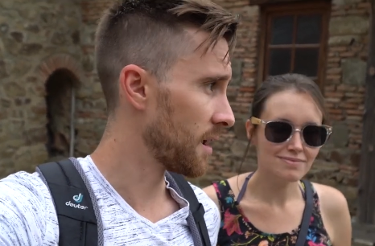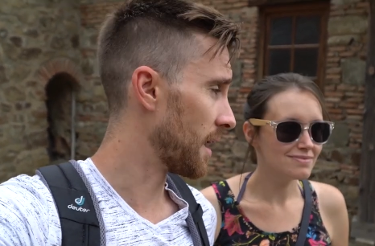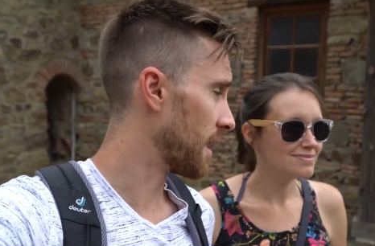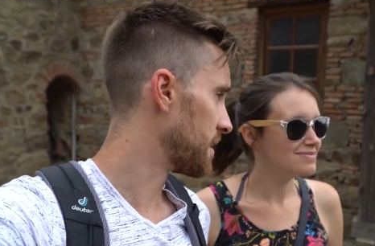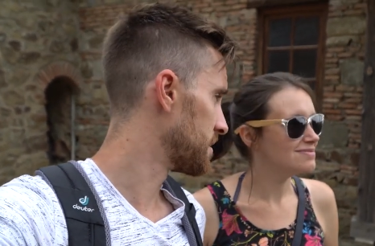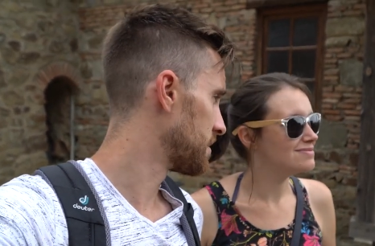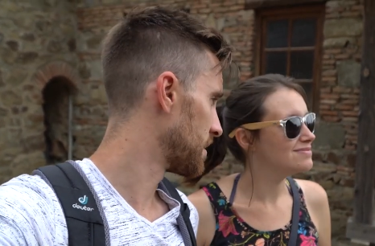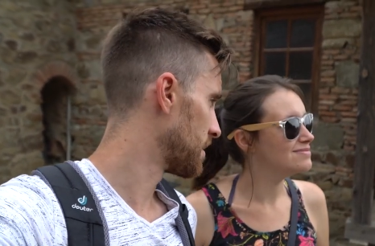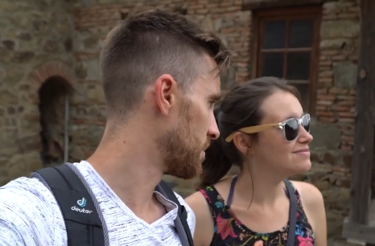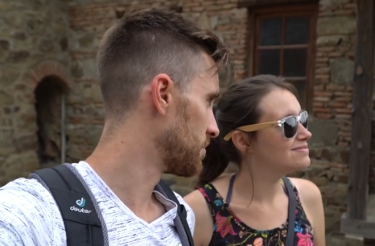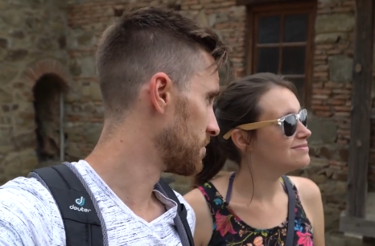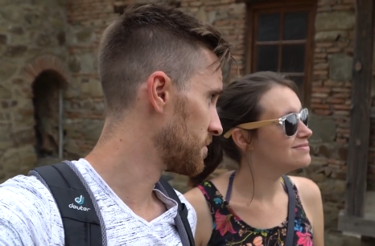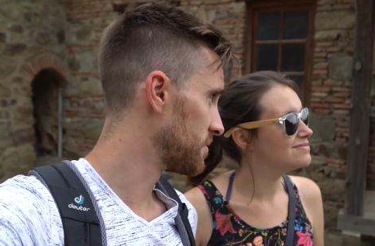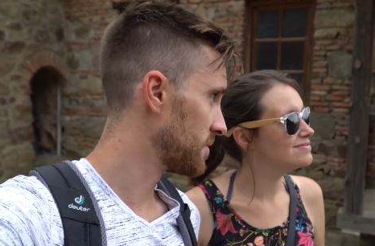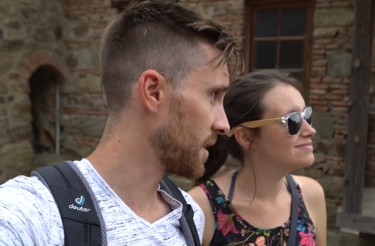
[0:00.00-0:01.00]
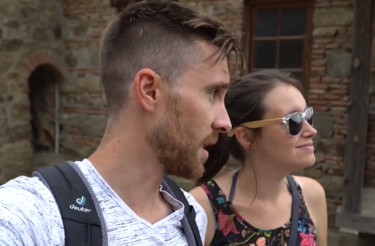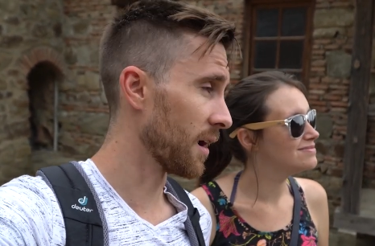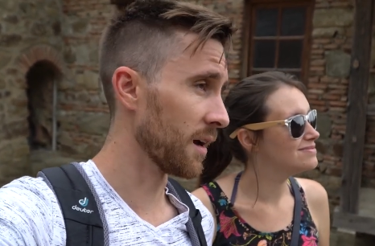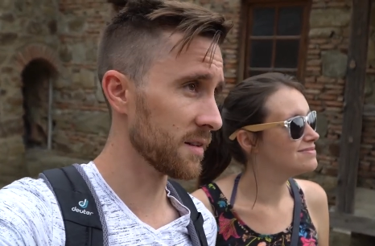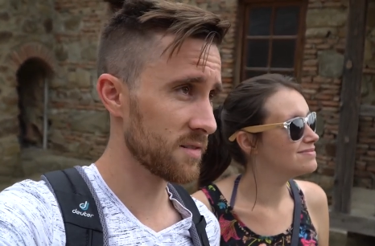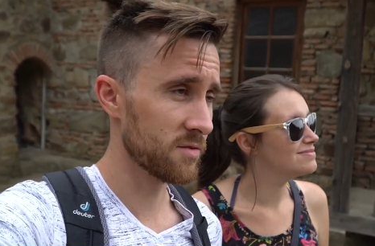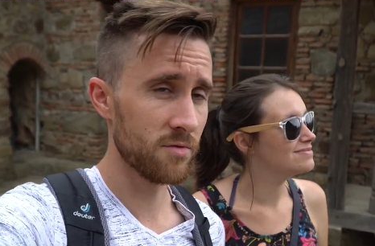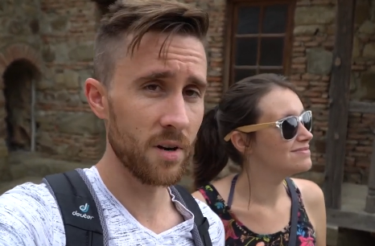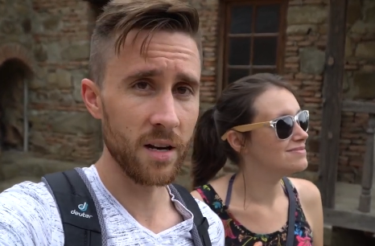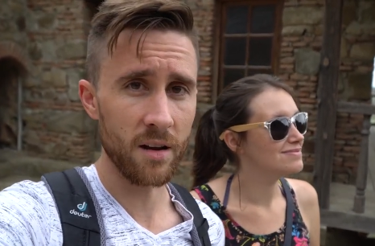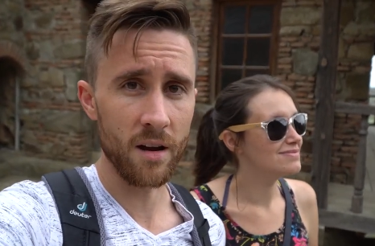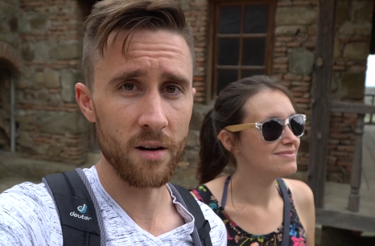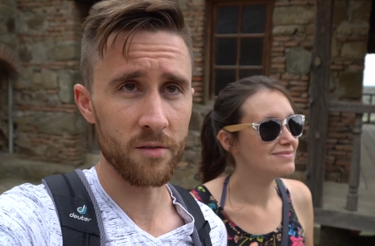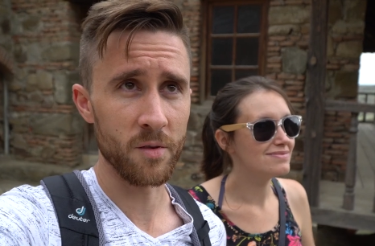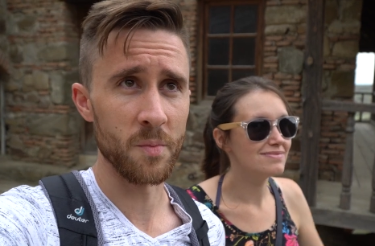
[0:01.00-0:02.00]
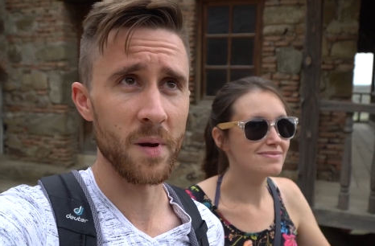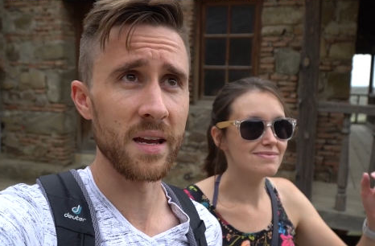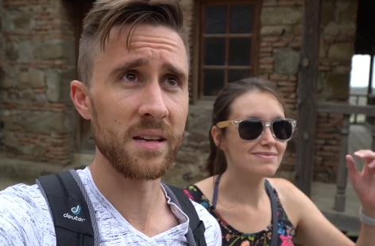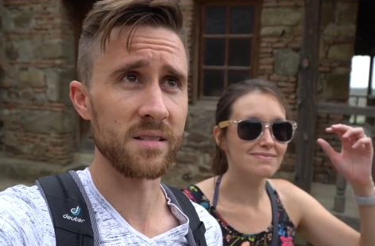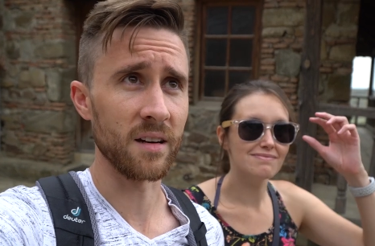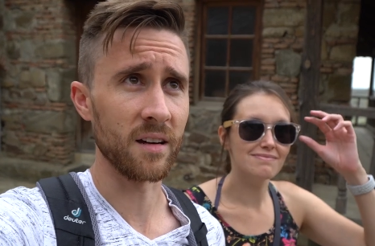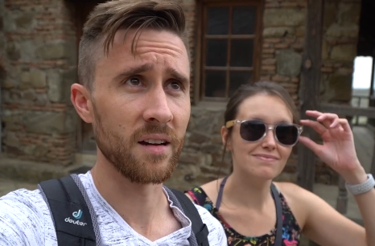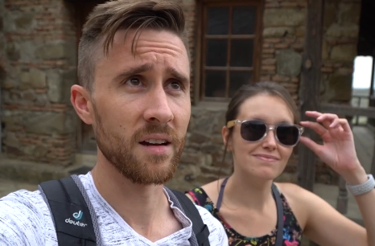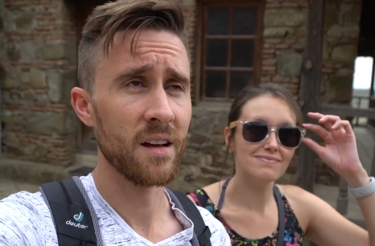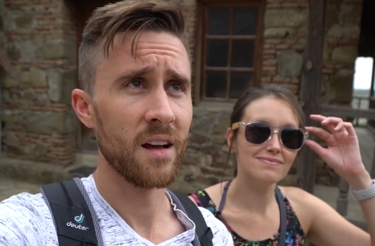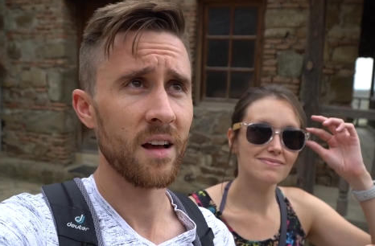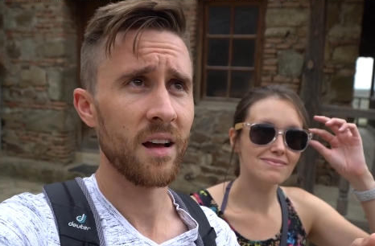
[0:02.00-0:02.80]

Speaker 1: And um, yeah, it's really kind of amazing.